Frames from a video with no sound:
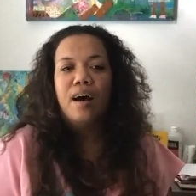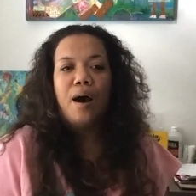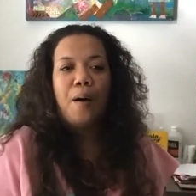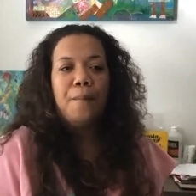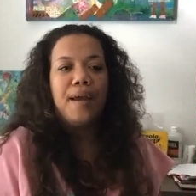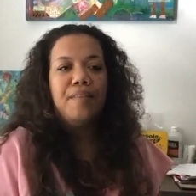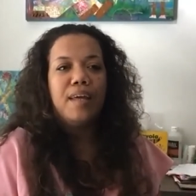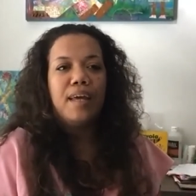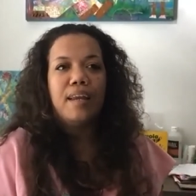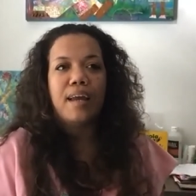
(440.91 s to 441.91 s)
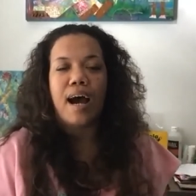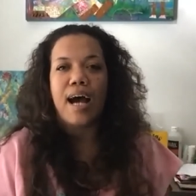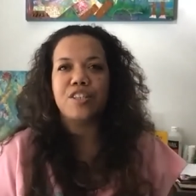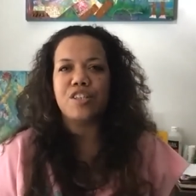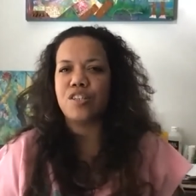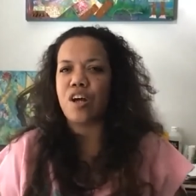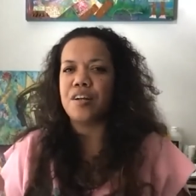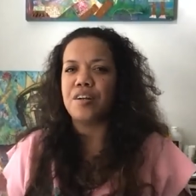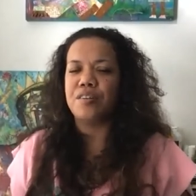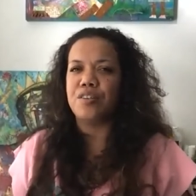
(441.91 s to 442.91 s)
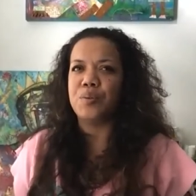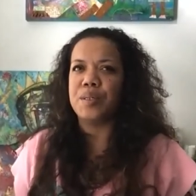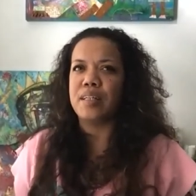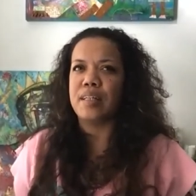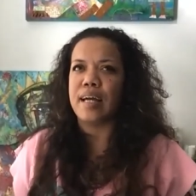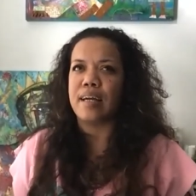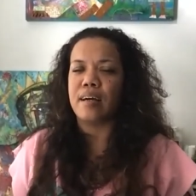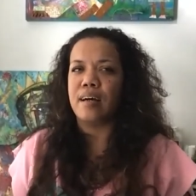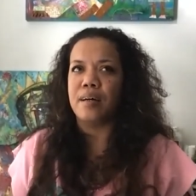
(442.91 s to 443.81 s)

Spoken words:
And then I just started doing like,